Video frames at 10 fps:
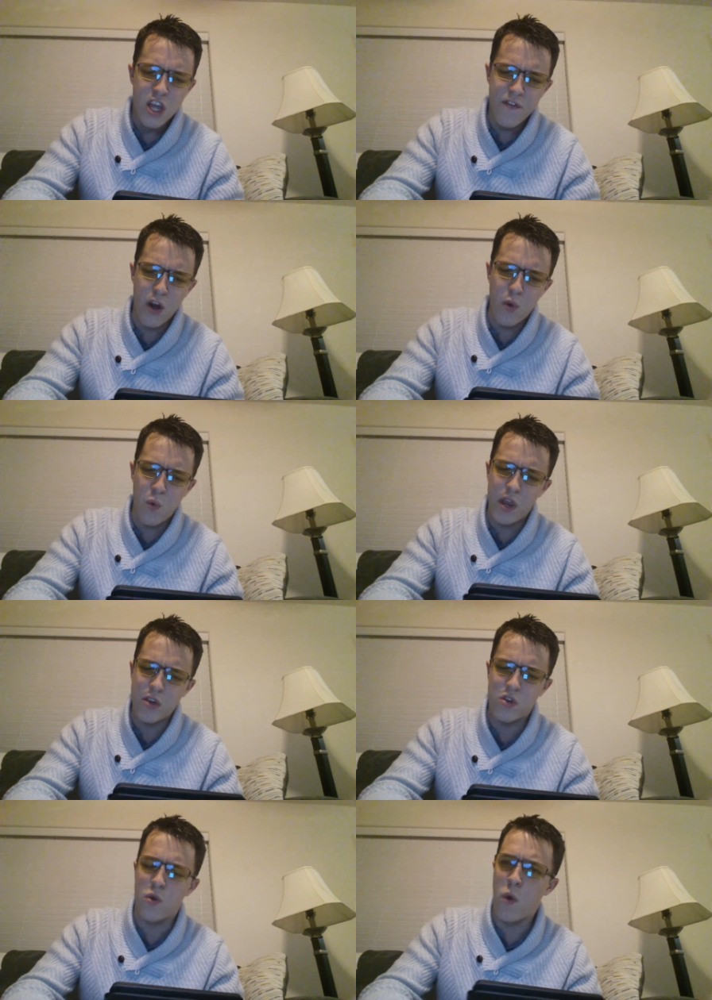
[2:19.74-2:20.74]
The very
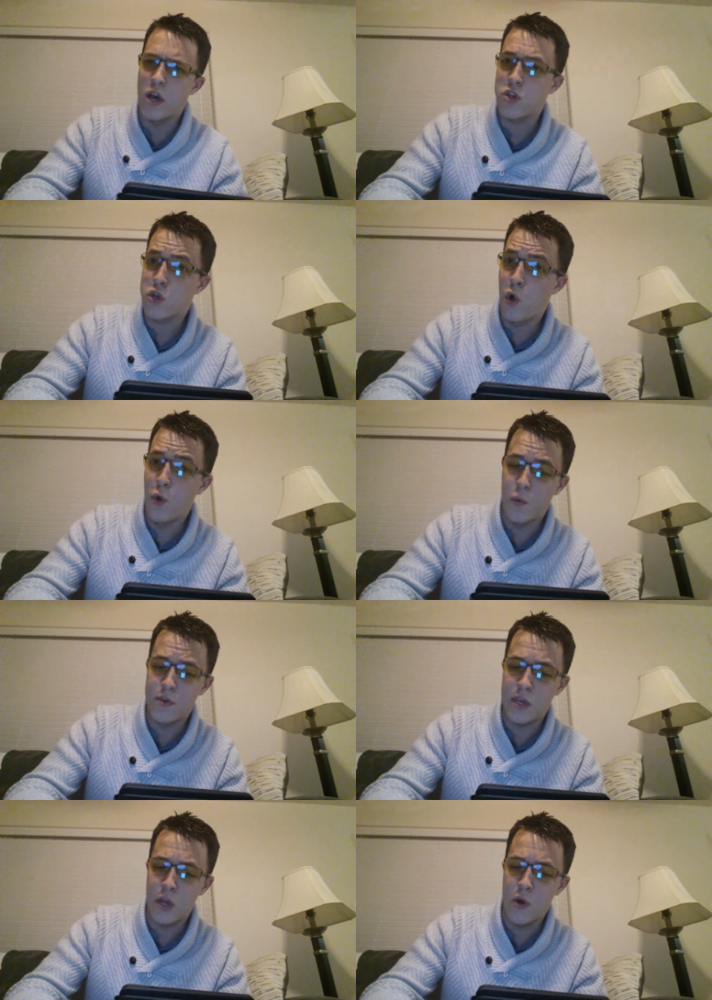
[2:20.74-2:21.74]
reason Ross
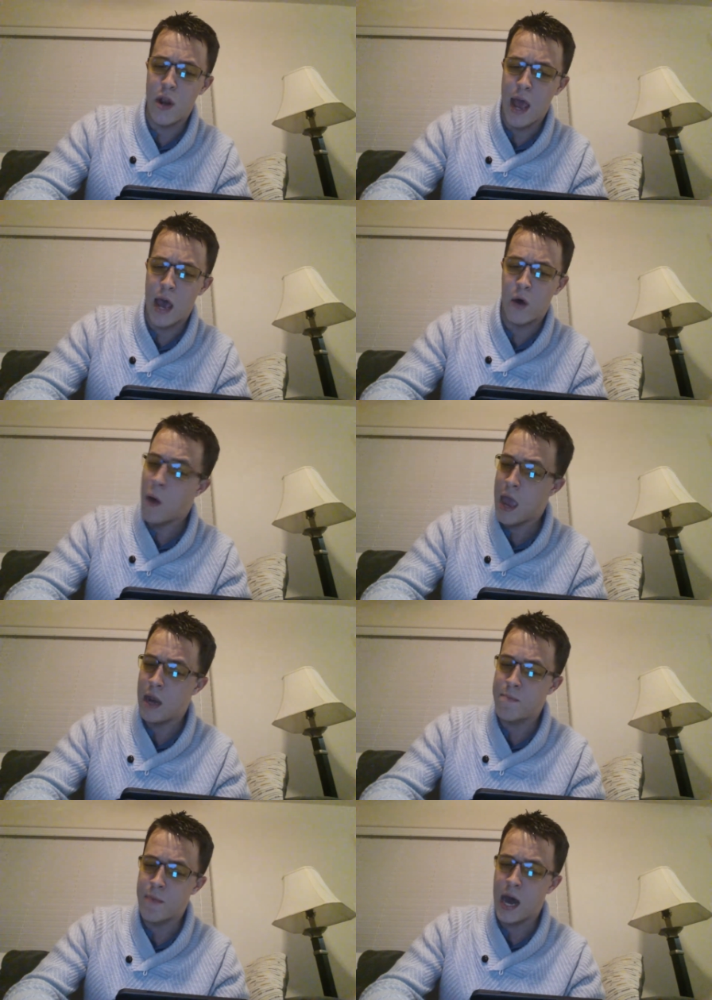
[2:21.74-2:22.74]
was here now,
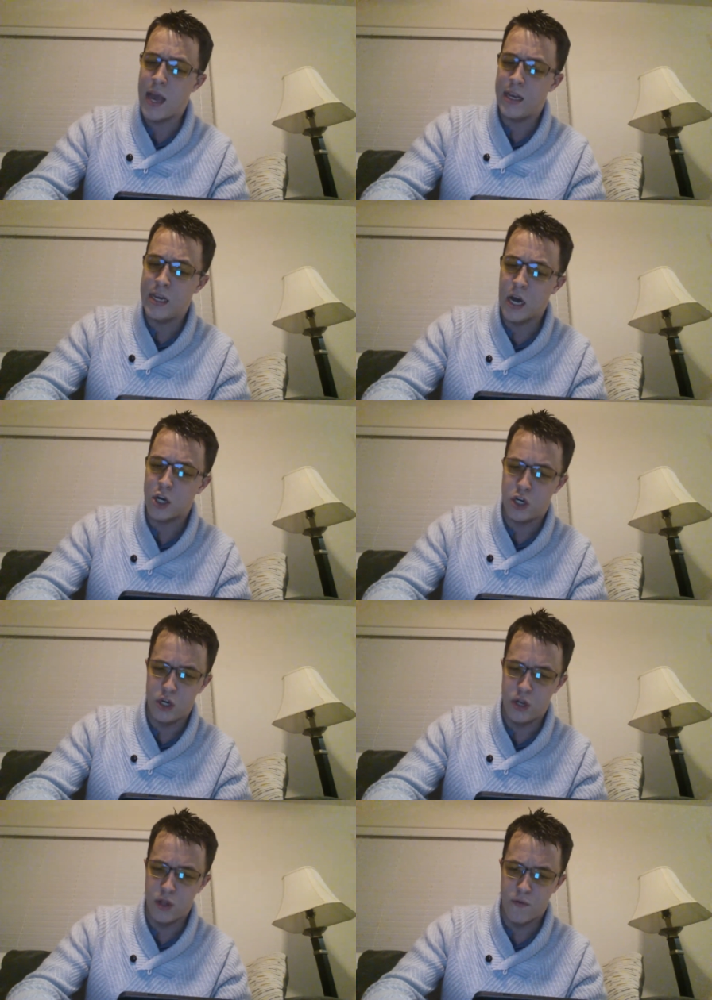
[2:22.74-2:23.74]
and by
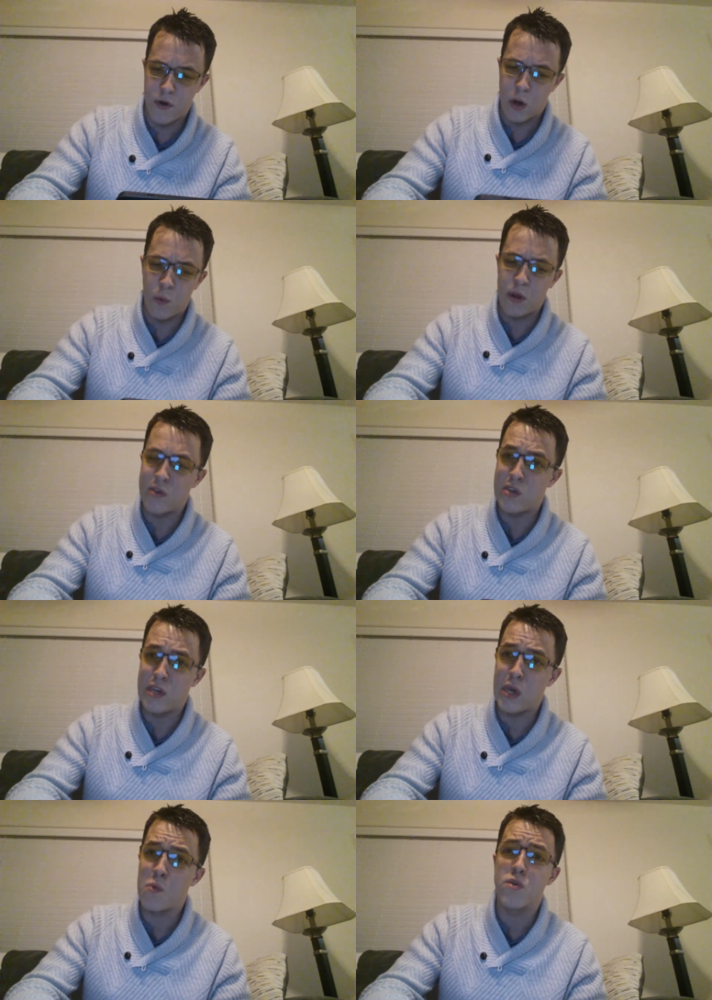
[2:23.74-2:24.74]
deduction, the very
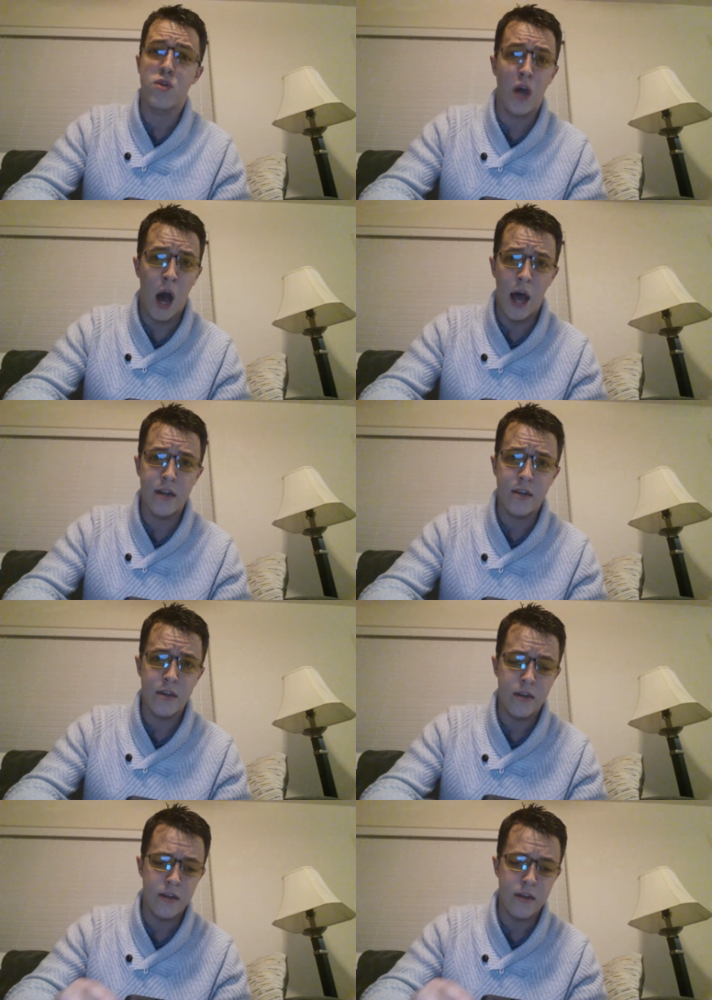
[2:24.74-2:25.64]
reason he was caught.